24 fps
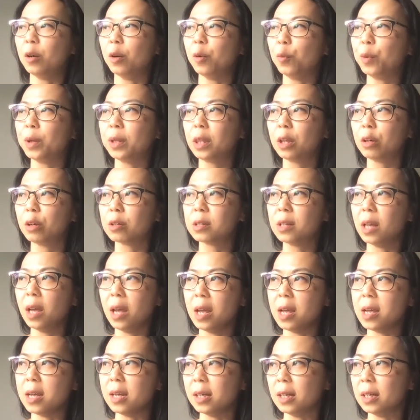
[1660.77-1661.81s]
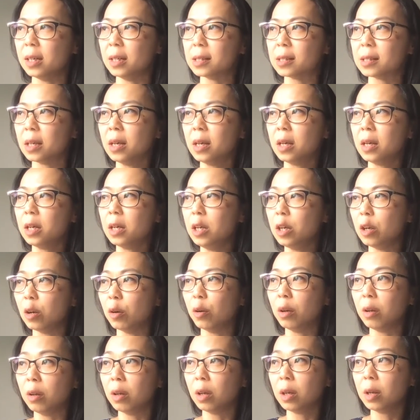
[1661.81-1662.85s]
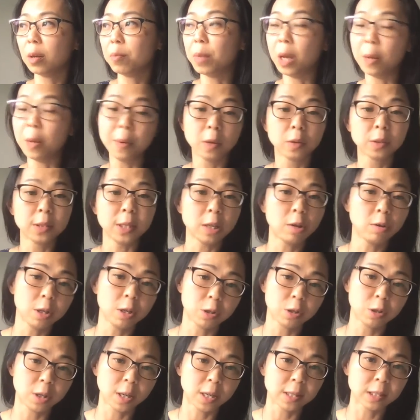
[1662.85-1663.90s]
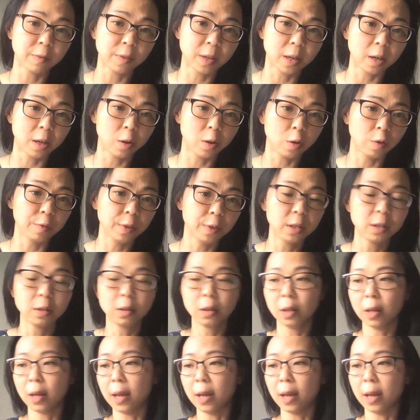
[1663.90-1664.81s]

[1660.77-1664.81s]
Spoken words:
What they're saying is, maybe it'll decrease your chance of getting COVID.